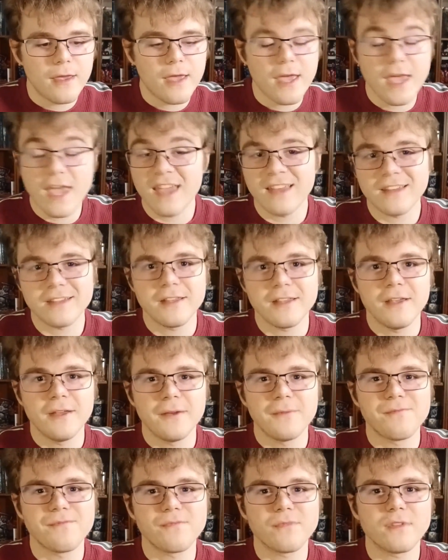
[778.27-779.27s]
And
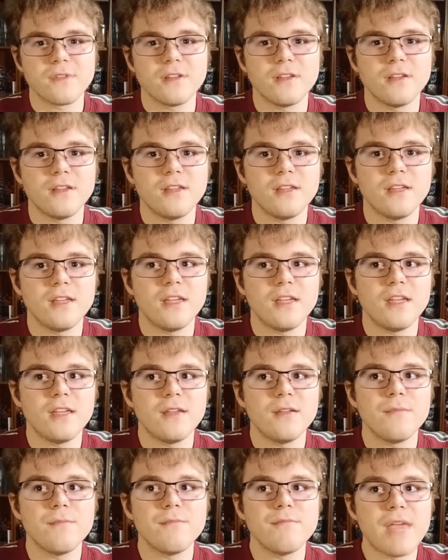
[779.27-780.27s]

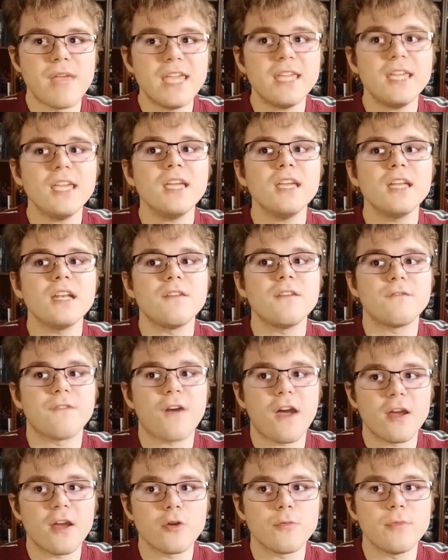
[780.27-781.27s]
making an
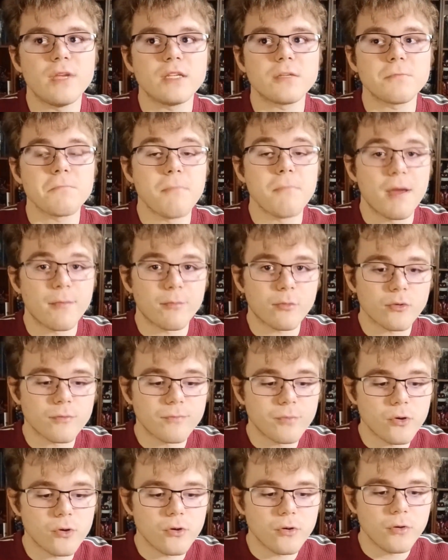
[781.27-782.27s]
environment
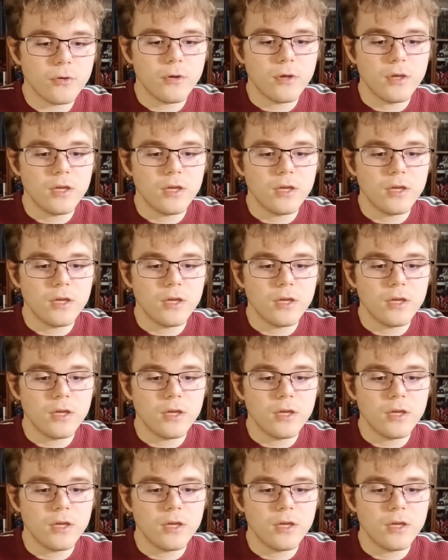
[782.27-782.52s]
memorable